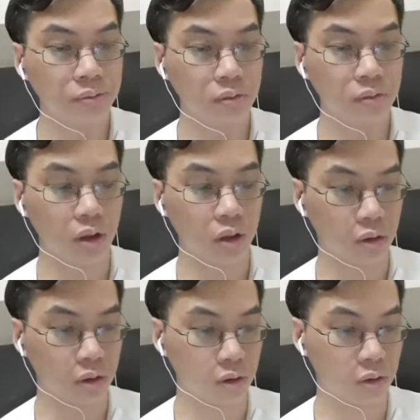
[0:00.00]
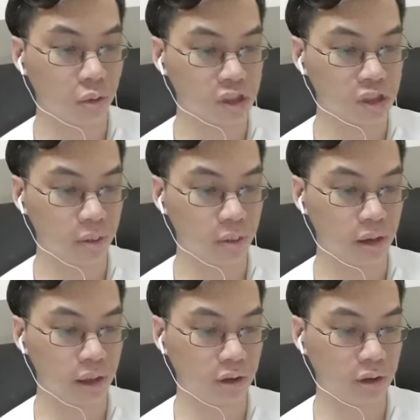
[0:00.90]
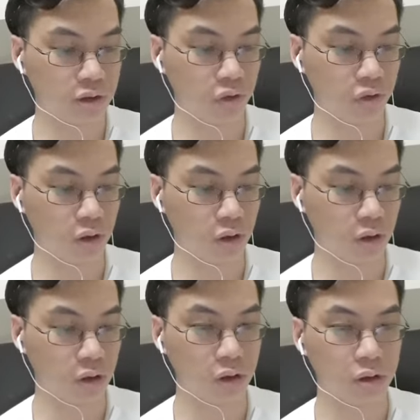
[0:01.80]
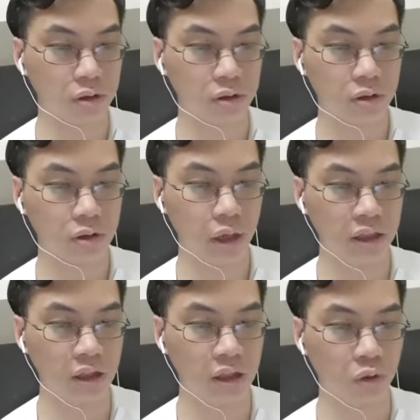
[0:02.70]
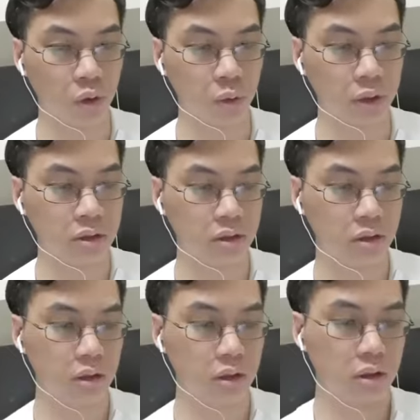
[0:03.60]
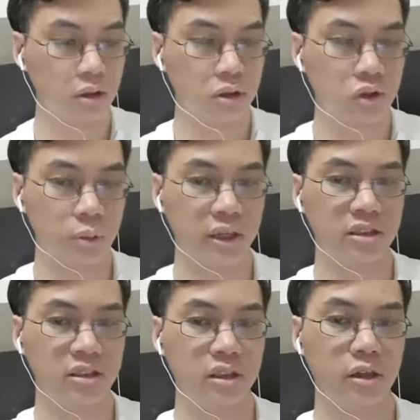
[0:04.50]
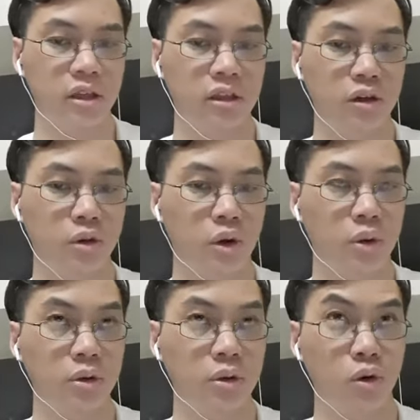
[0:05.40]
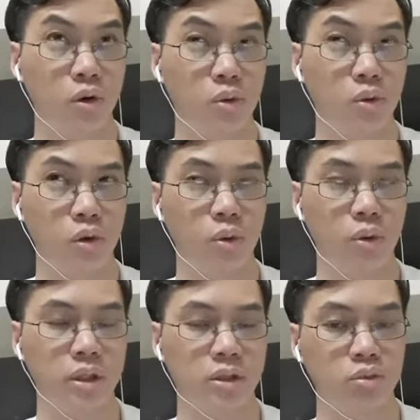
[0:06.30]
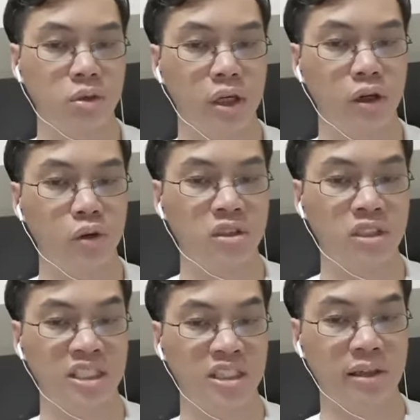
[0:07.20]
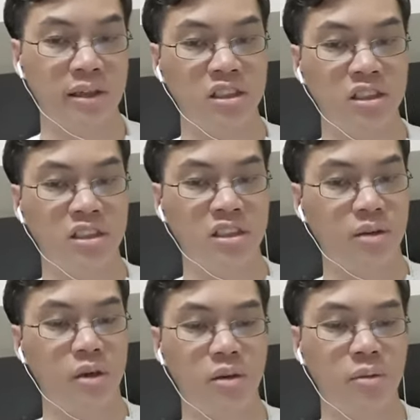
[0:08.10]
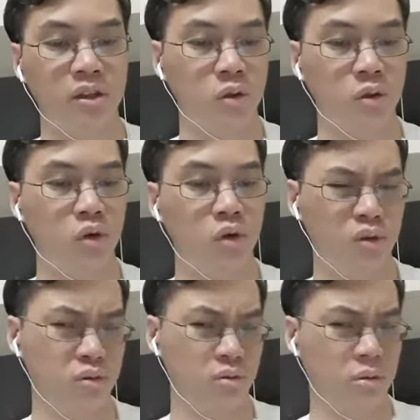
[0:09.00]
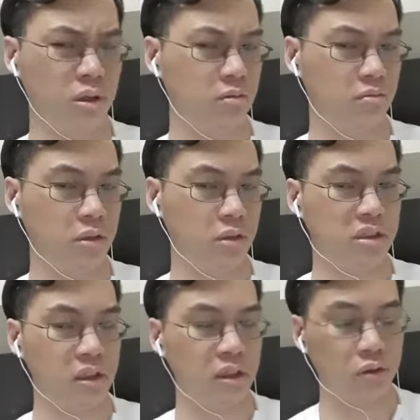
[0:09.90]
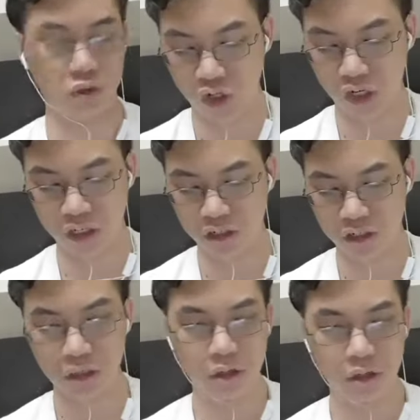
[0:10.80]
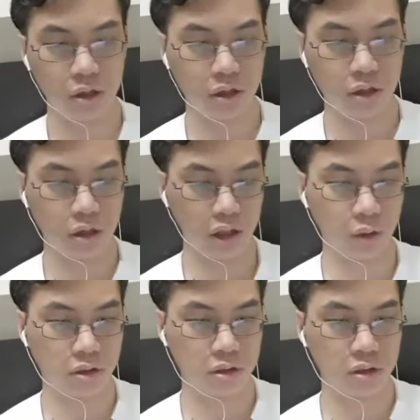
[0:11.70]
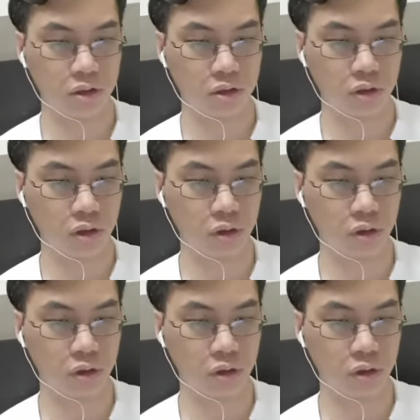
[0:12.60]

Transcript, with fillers: the warship allows for 80 rowers. So I'm guessing 80 row, rowers would include 60 passengers and maybe 20 crew, but that's a little strange. Anyways, uh, so